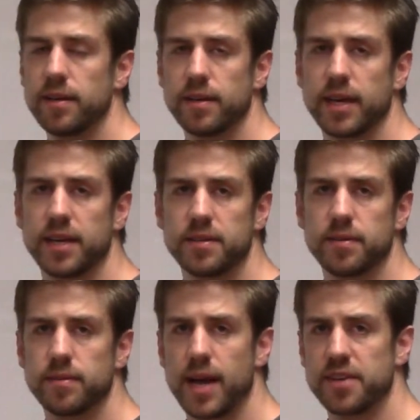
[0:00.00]
Again,
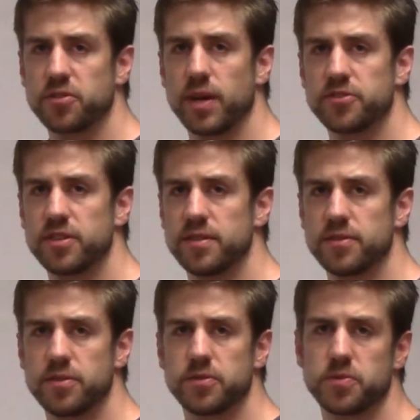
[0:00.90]
ask questions,
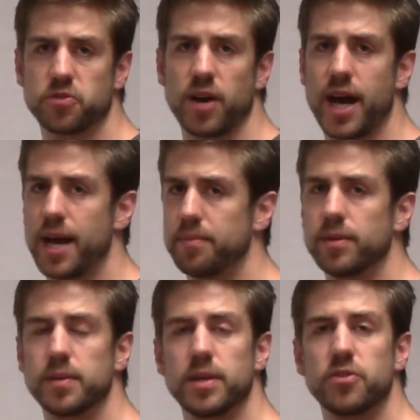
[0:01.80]
subscribe,
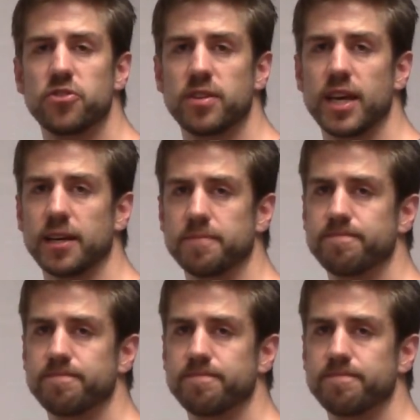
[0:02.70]
let me know what you think.